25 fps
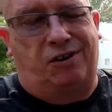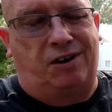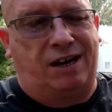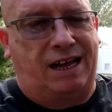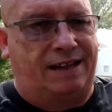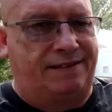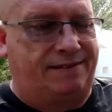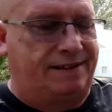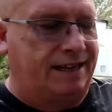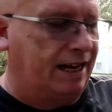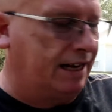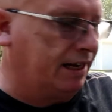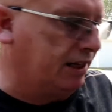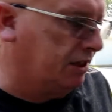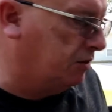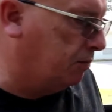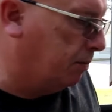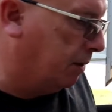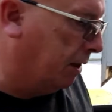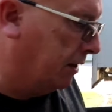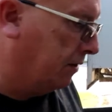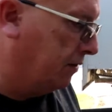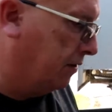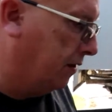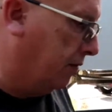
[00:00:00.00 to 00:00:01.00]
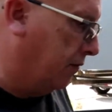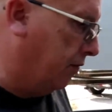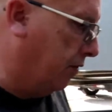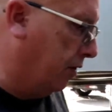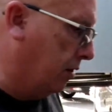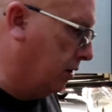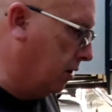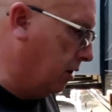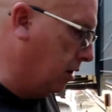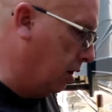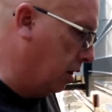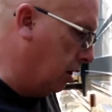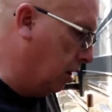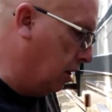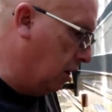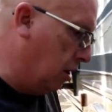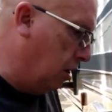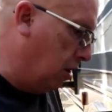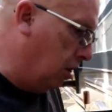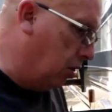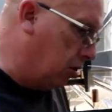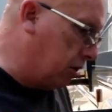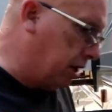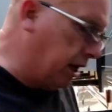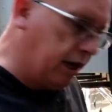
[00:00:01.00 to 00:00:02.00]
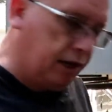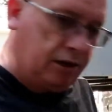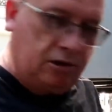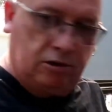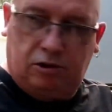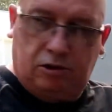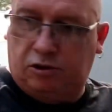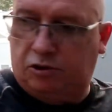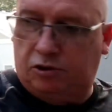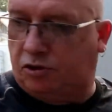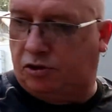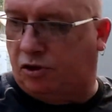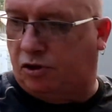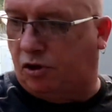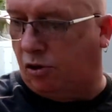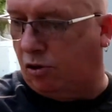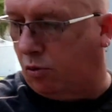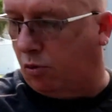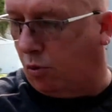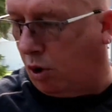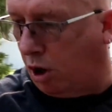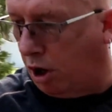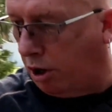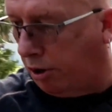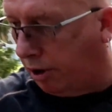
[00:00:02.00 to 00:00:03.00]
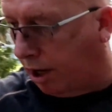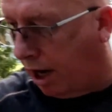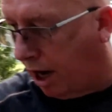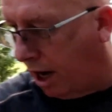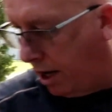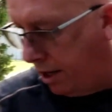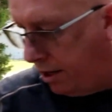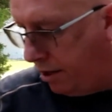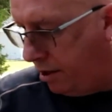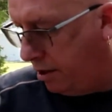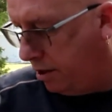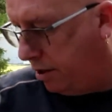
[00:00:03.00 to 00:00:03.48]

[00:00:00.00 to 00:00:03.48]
not that expensive. Okay, let's turn the water on.